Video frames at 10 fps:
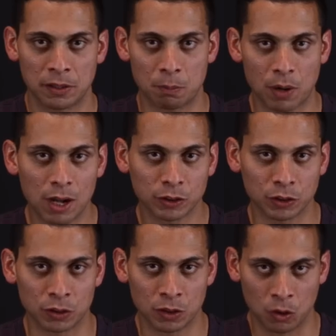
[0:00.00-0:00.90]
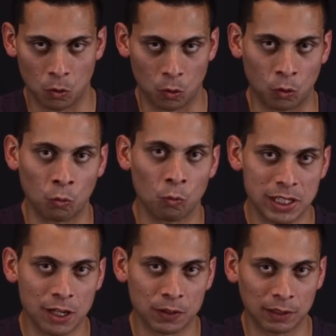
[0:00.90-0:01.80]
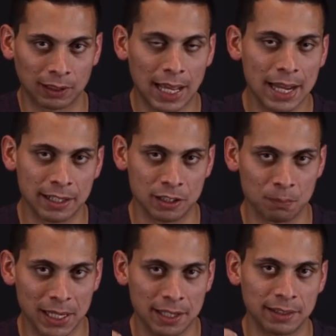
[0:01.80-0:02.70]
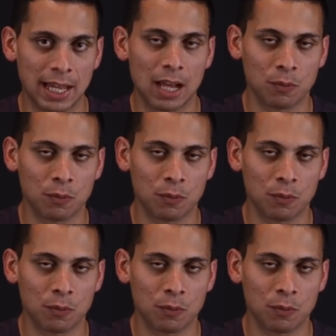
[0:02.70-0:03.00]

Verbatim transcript: the browser or whichever client is making that